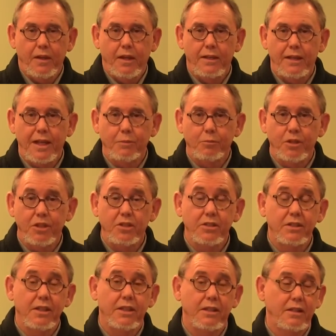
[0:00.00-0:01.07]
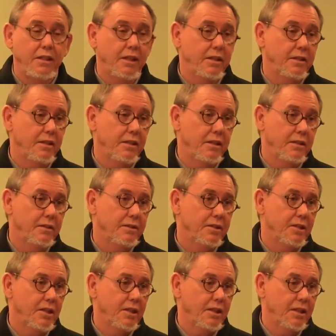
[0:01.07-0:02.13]
And that means
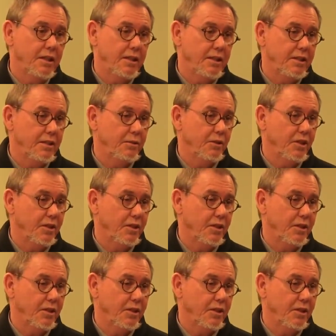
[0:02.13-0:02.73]
that